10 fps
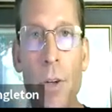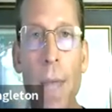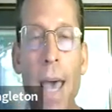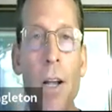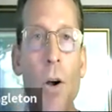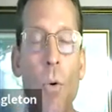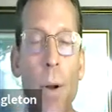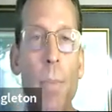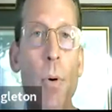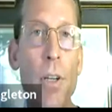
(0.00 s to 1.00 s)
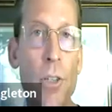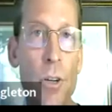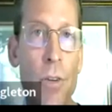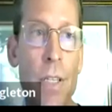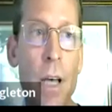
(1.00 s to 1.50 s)
So we had a court reporting
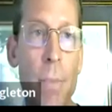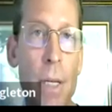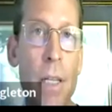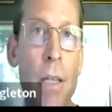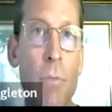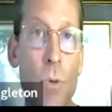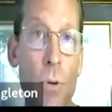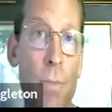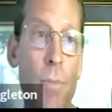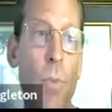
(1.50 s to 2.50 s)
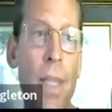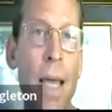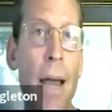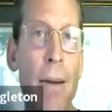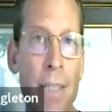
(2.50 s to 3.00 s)
service come into the room with
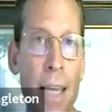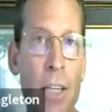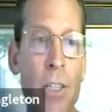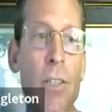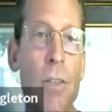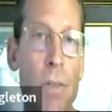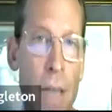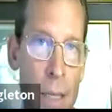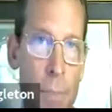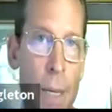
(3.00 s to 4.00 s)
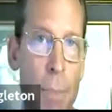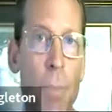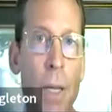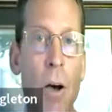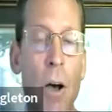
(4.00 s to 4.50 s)
the I R S agents and the
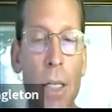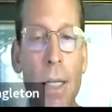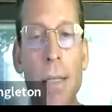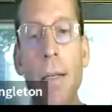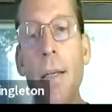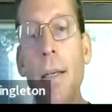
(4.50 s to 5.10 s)
people being audited,